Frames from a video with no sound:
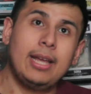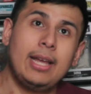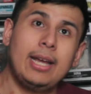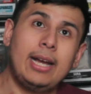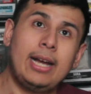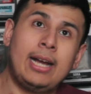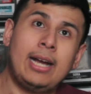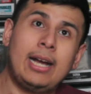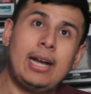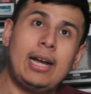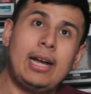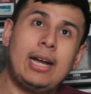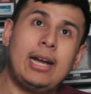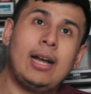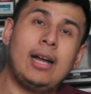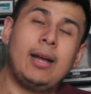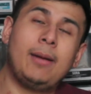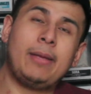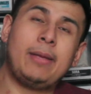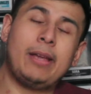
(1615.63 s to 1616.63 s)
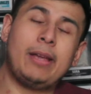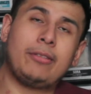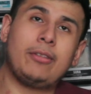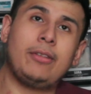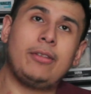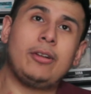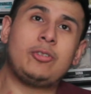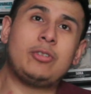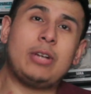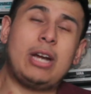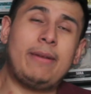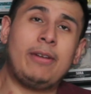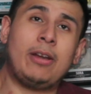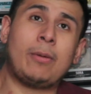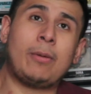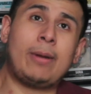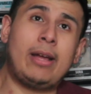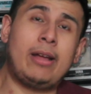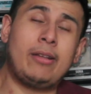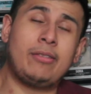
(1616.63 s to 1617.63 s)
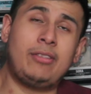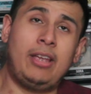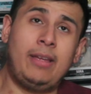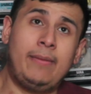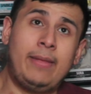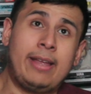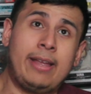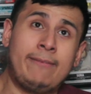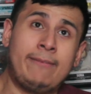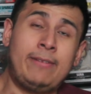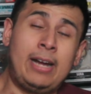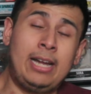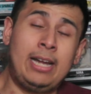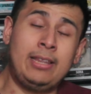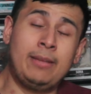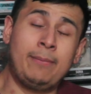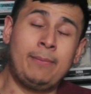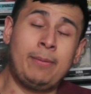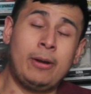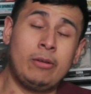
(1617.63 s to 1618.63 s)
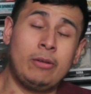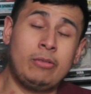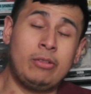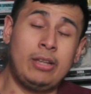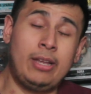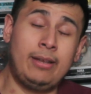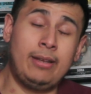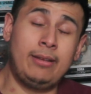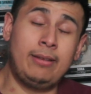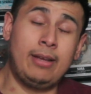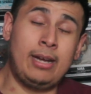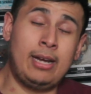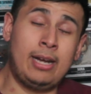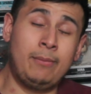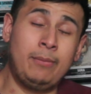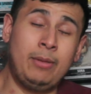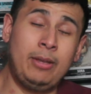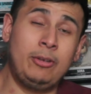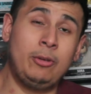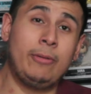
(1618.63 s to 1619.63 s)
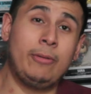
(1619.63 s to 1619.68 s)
So they're driving around seeing if they can find the person. They do